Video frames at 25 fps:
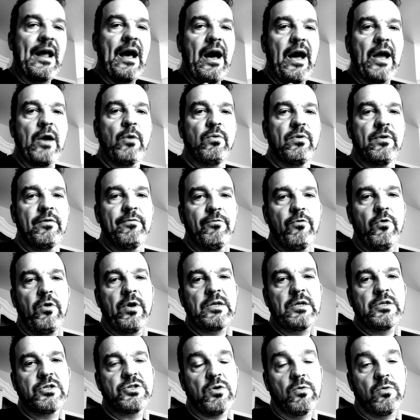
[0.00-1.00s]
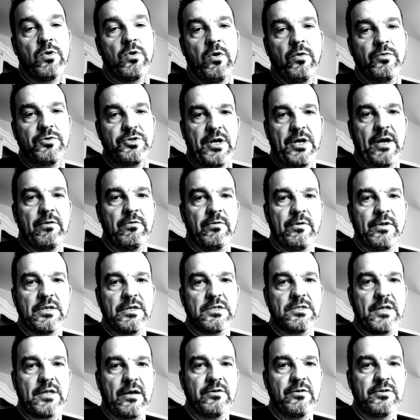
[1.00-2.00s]
I would avoid so-called generalist
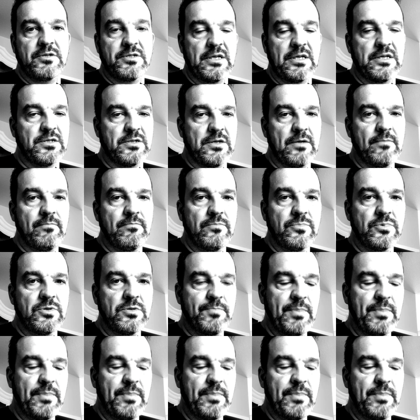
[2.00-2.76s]
style systems